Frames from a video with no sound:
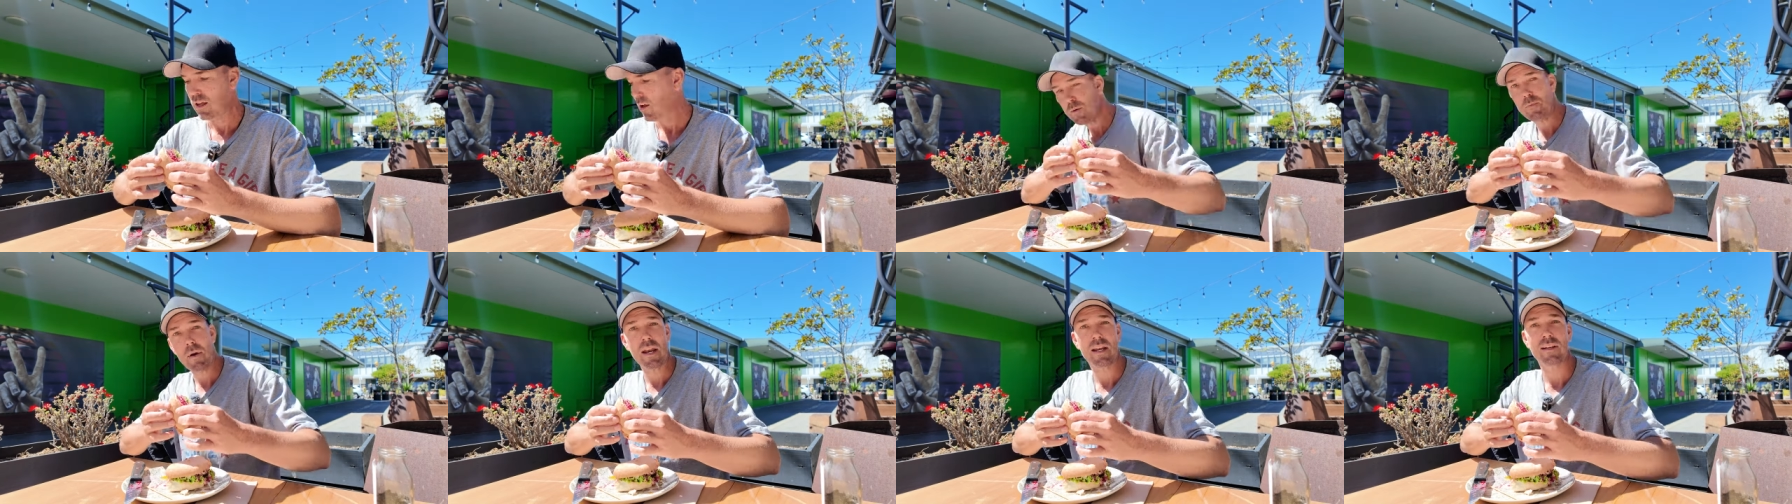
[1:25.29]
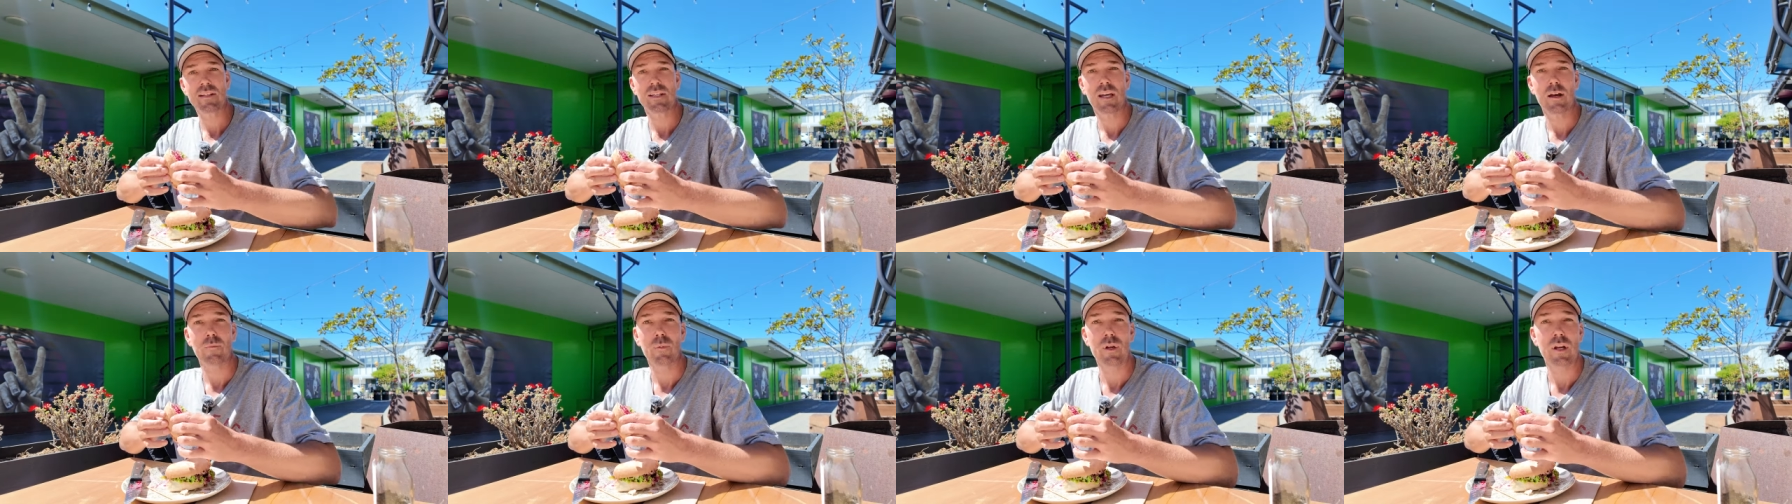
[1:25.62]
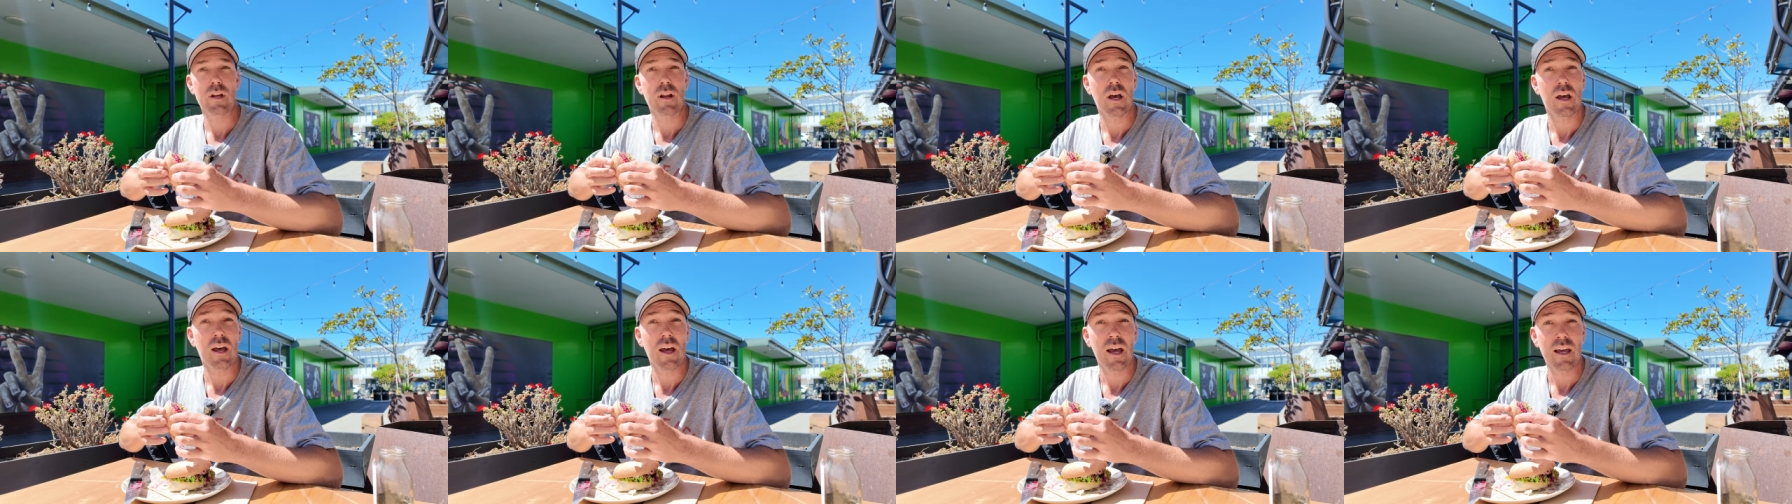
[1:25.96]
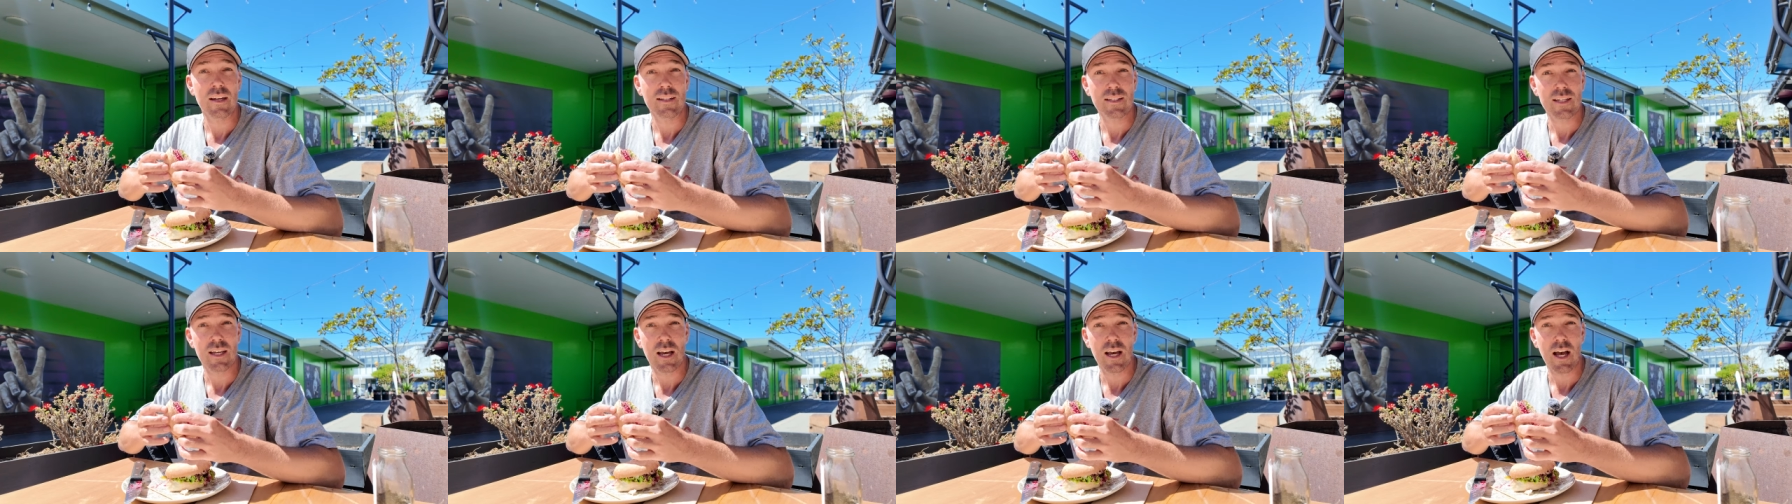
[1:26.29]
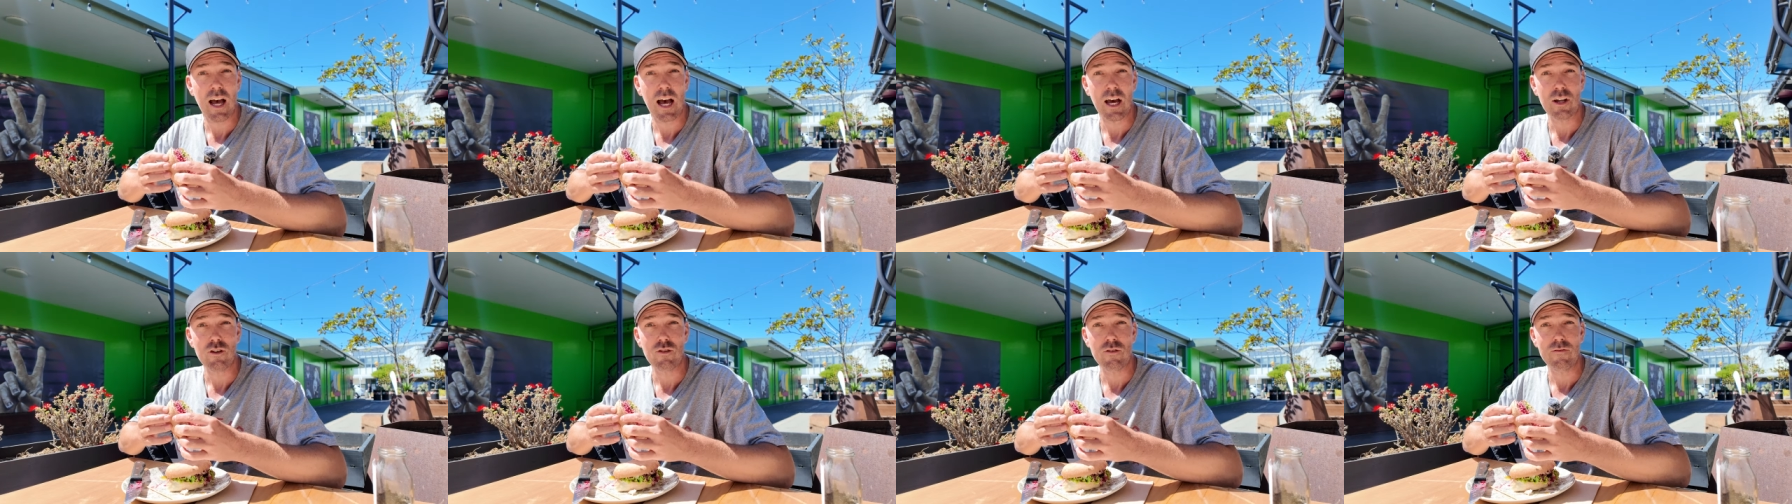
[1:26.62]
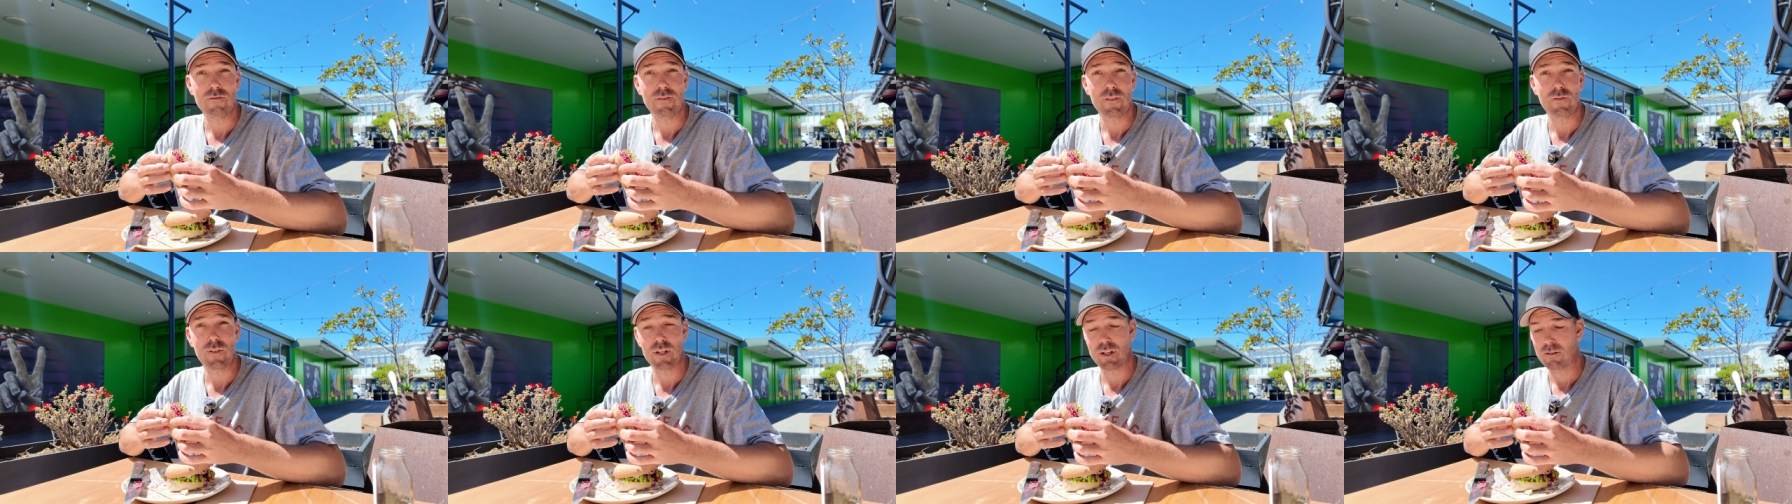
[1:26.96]
All the patties come in at uh,
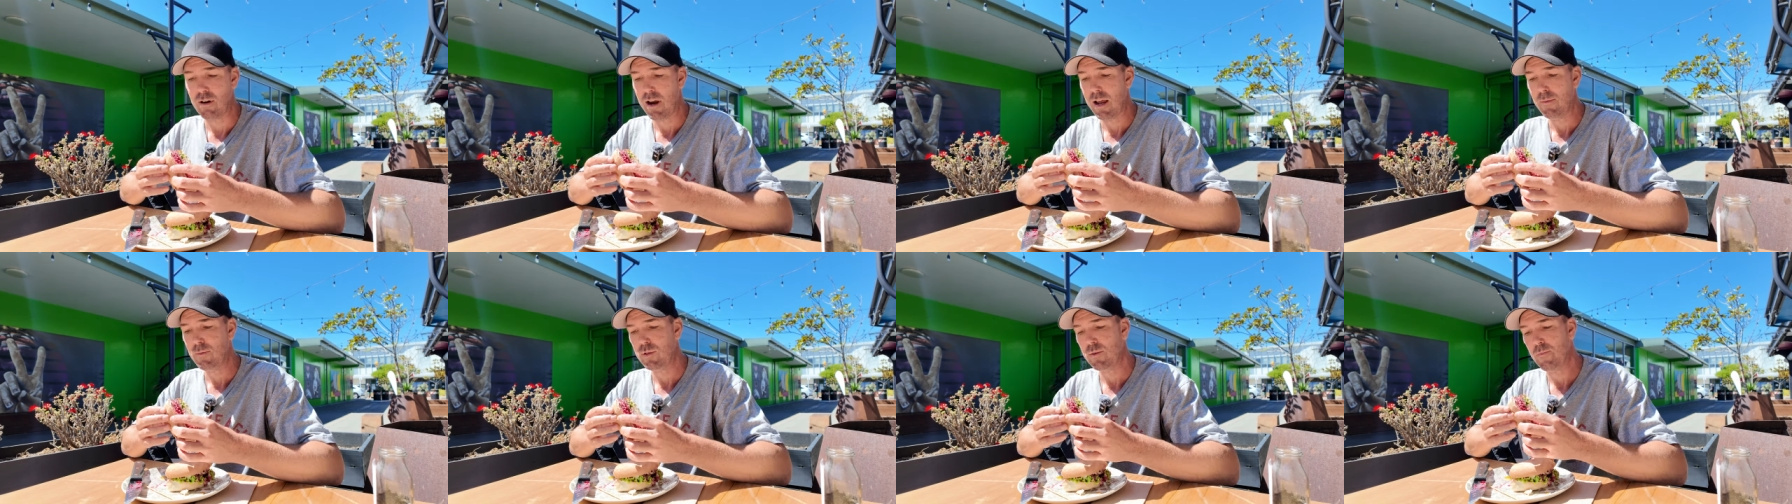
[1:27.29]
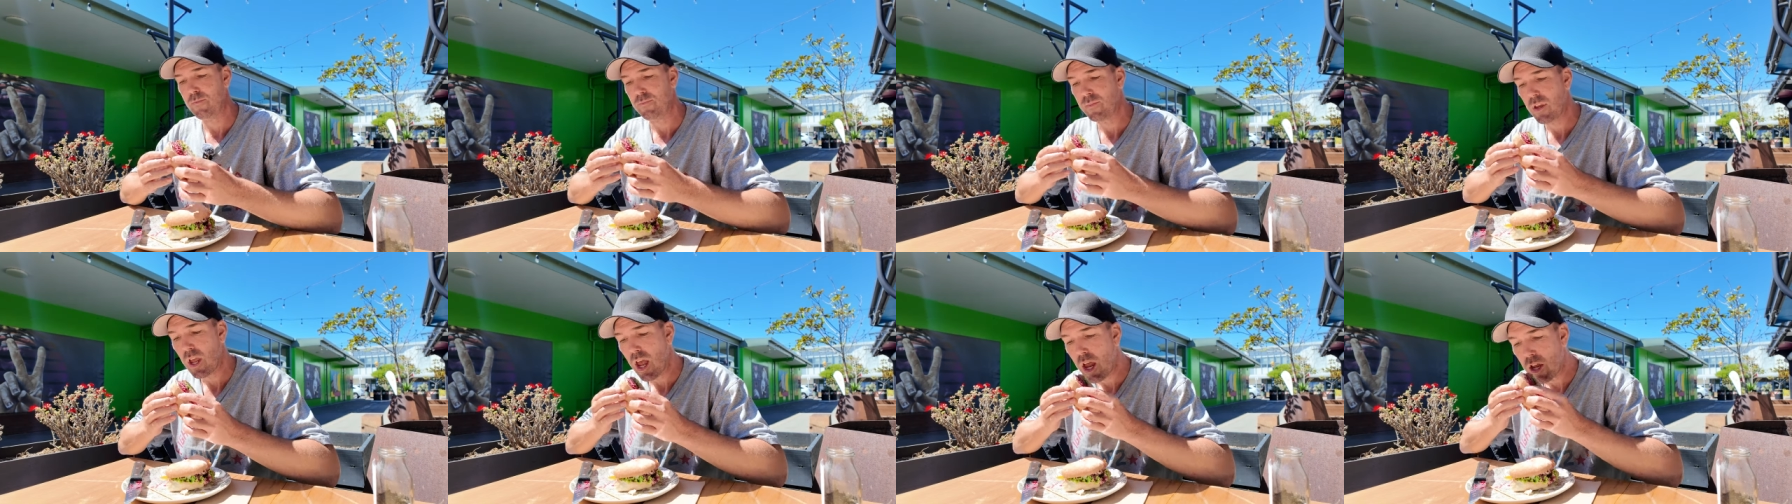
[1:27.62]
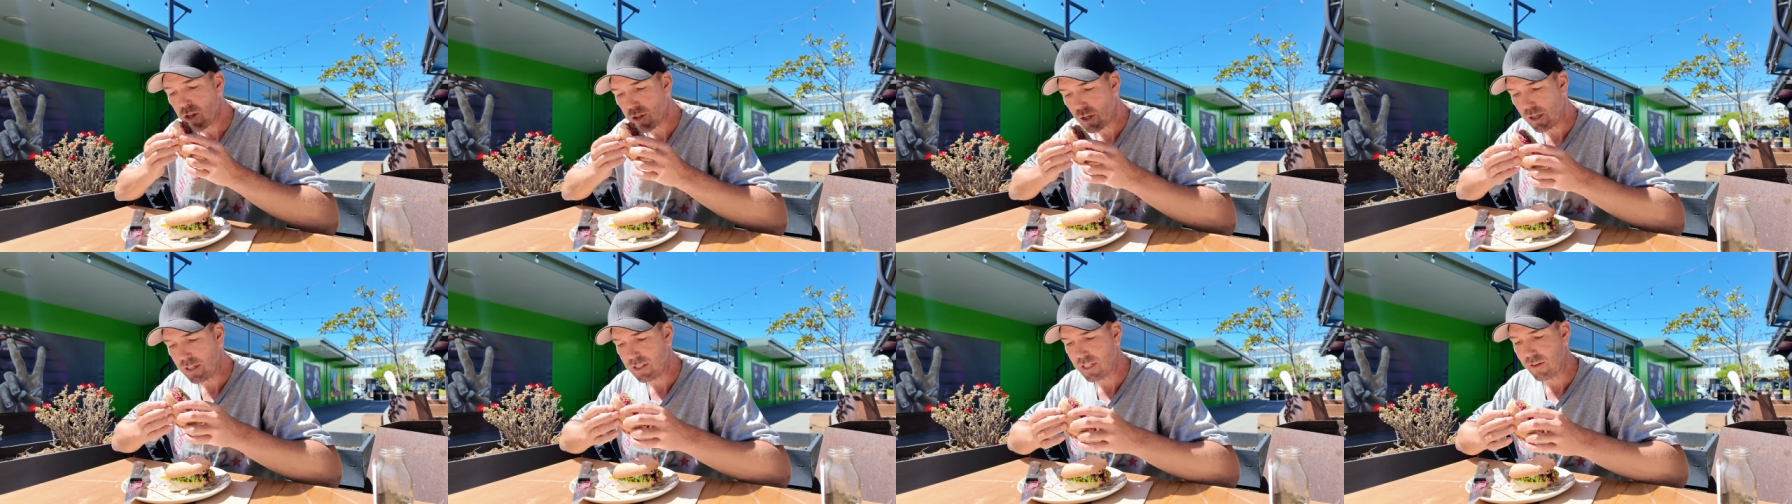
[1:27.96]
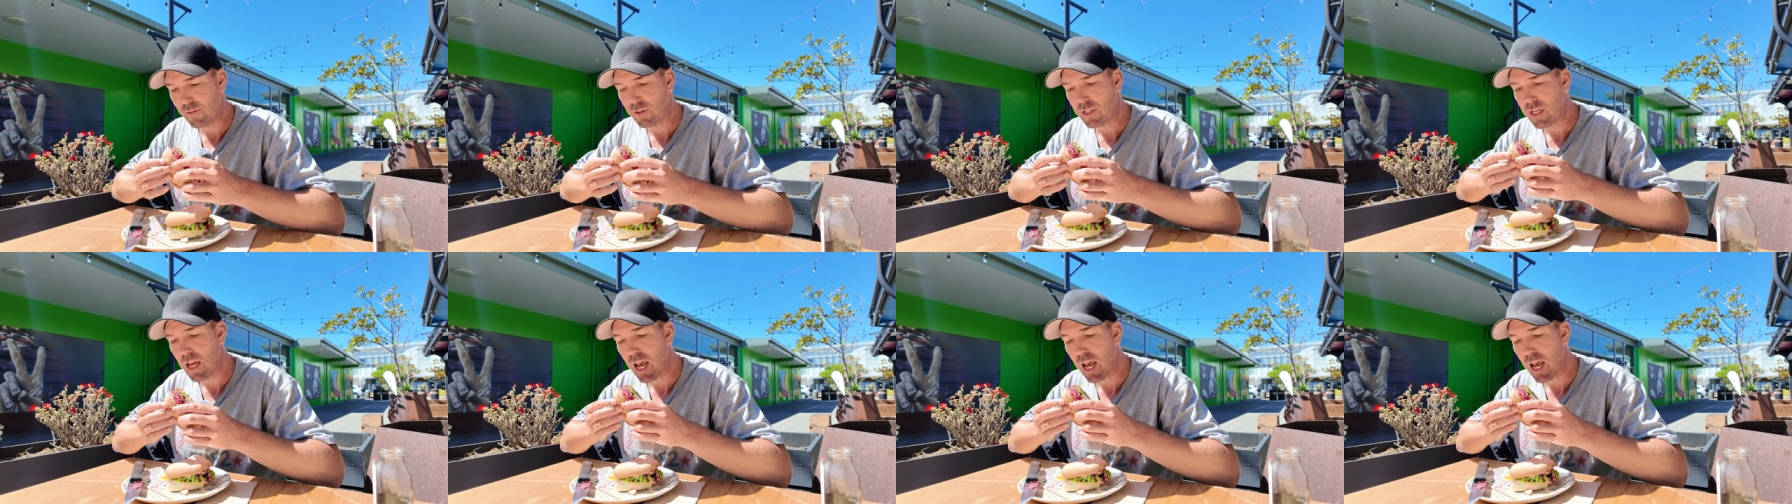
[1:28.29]
150 grams. So let's have a